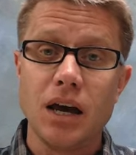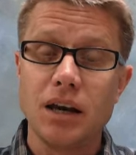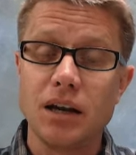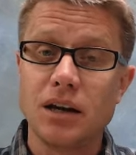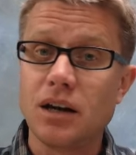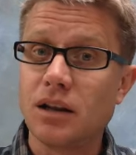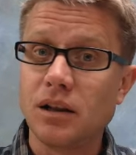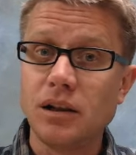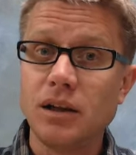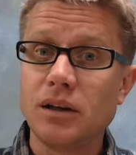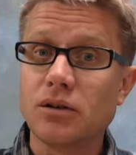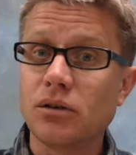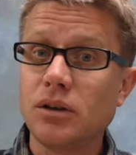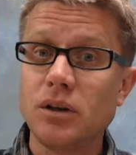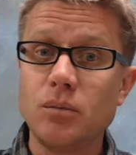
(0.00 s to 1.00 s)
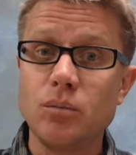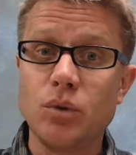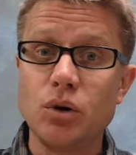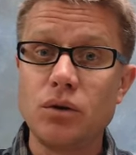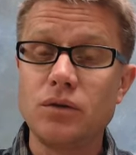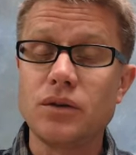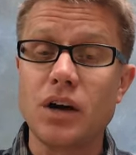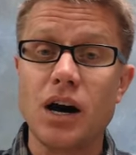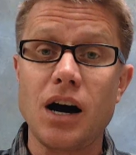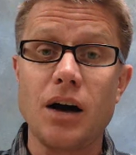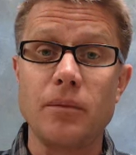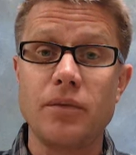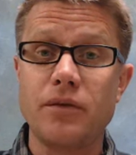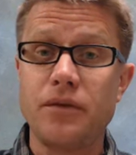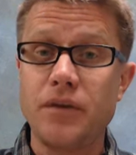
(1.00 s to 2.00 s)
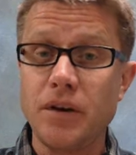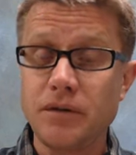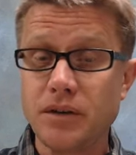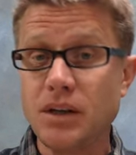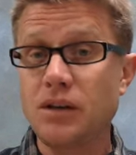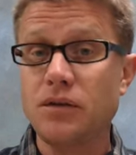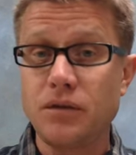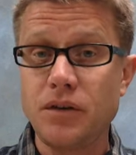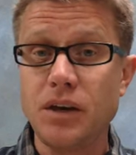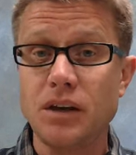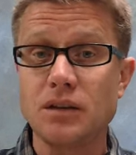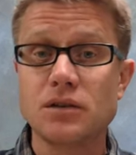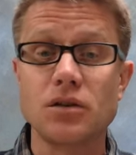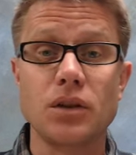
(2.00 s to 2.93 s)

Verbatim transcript: and it had literally moved up 50 feet.